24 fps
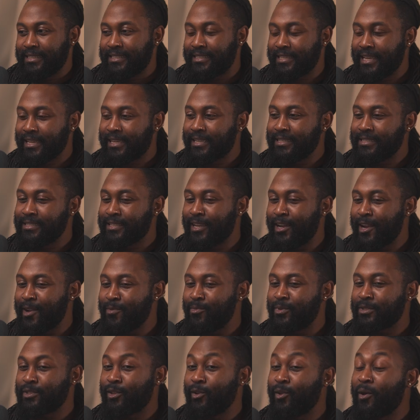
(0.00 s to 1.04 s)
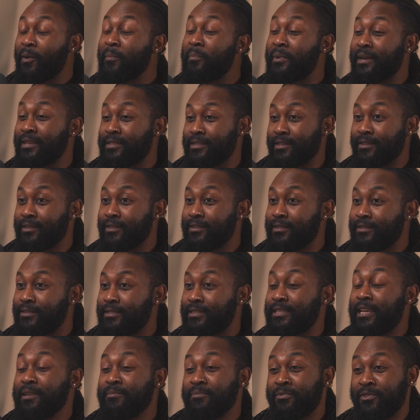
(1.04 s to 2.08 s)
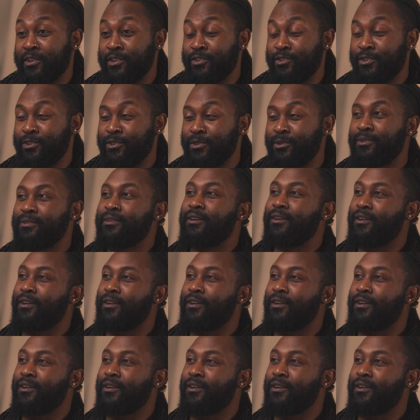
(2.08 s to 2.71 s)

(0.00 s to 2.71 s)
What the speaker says: Second time was a lot better. Same venue.